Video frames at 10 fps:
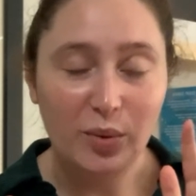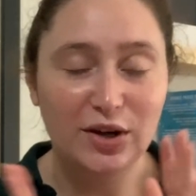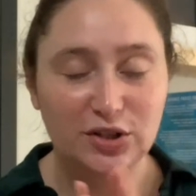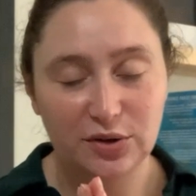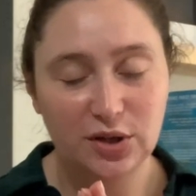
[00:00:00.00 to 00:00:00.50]
are
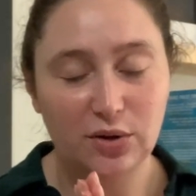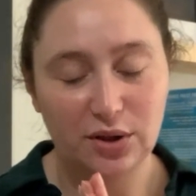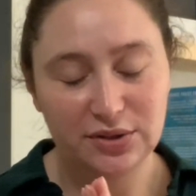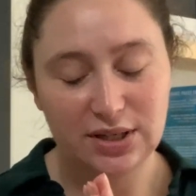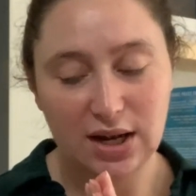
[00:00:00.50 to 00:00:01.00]
so
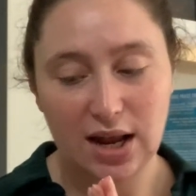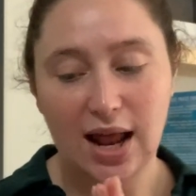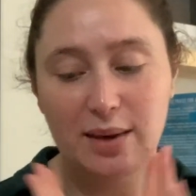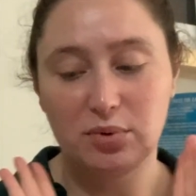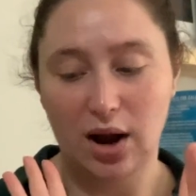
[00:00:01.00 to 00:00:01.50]
close to done,
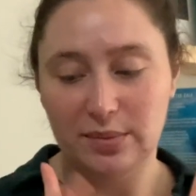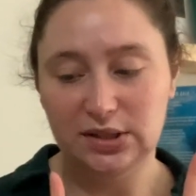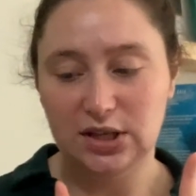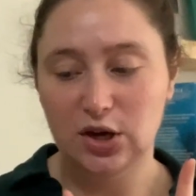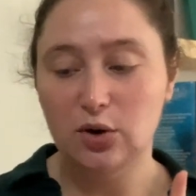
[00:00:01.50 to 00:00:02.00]
I
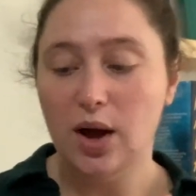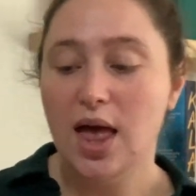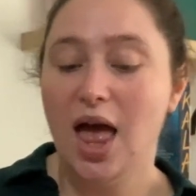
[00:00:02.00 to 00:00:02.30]
promise you.